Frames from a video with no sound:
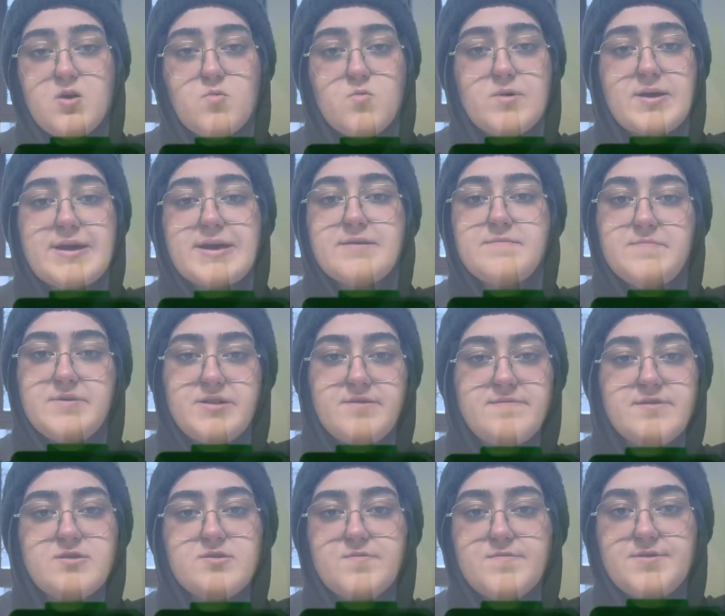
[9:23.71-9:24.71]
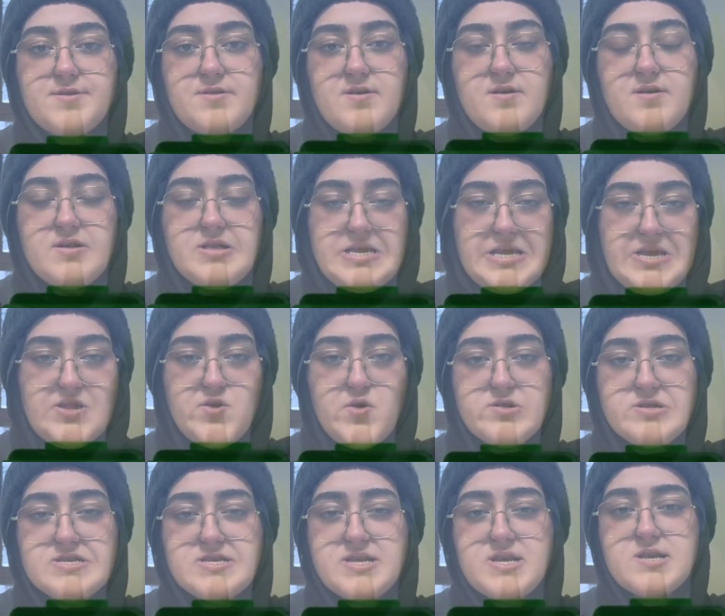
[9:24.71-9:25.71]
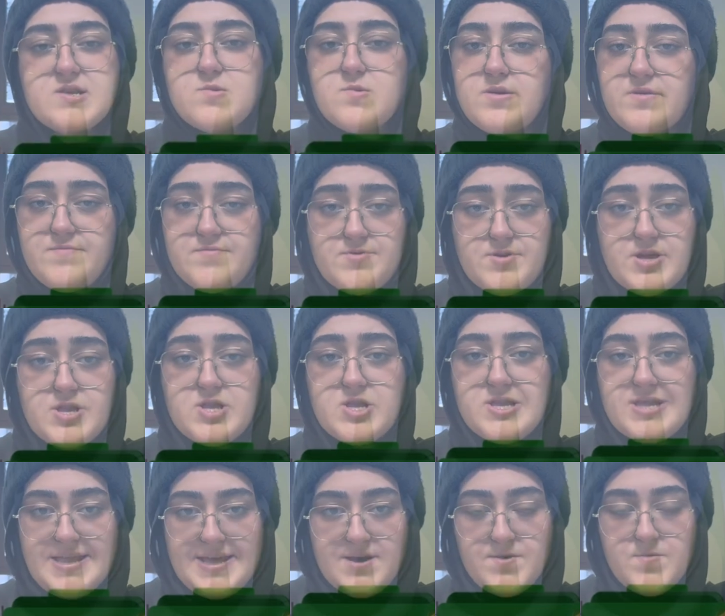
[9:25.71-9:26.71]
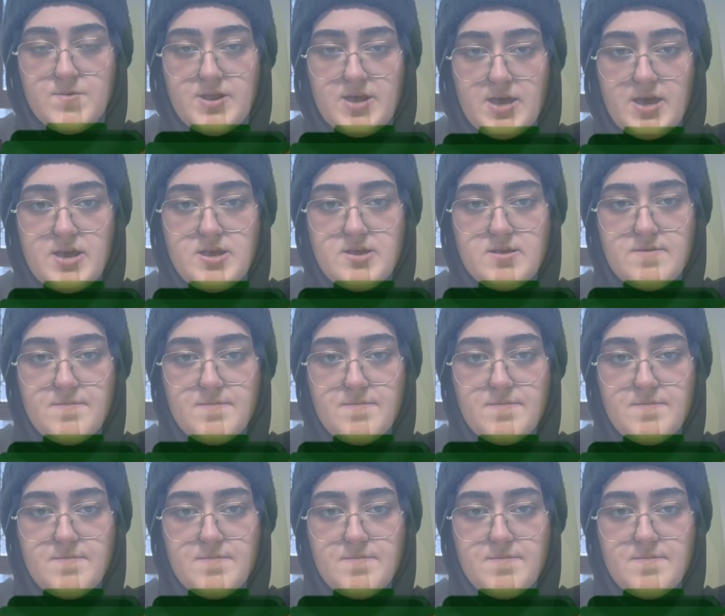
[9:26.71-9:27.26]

We can benefit of the technologies we have reached nowadays